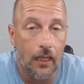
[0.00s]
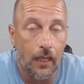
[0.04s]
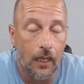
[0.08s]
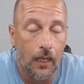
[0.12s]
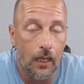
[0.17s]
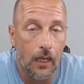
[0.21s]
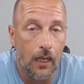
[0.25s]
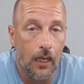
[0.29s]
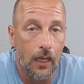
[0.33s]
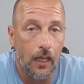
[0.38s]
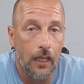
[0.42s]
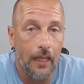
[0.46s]

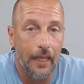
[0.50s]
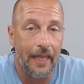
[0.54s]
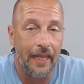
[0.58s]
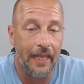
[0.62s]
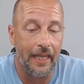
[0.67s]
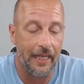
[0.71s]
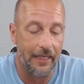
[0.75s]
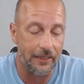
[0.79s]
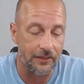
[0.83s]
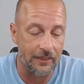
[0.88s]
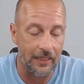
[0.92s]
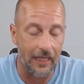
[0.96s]

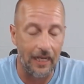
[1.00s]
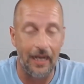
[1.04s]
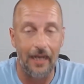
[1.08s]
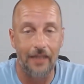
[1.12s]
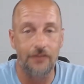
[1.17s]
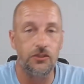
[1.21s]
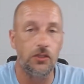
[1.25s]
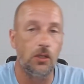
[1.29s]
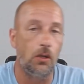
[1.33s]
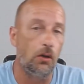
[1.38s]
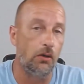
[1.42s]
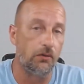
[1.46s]
and
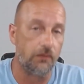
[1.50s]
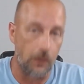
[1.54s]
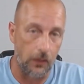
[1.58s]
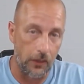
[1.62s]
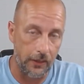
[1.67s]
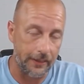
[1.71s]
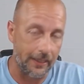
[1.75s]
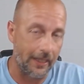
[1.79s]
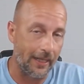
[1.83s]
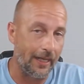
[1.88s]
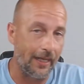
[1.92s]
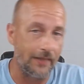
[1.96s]
Gonzo over
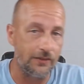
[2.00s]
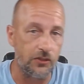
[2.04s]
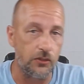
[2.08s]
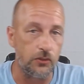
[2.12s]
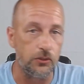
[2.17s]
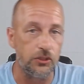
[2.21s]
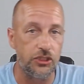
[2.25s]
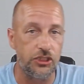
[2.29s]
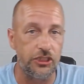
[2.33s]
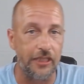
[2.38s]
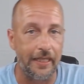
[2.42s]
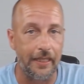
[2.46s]
on
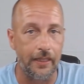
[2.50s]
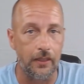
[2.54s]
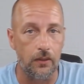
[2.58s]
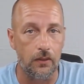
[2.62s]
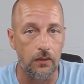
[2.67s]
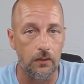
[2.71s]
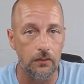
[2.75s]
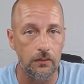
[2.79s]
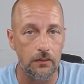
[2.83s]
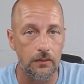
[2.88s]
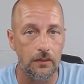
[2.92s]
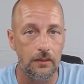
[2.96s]
Gonzo's
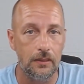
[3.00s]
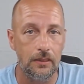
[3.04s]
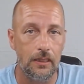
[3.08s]
channel.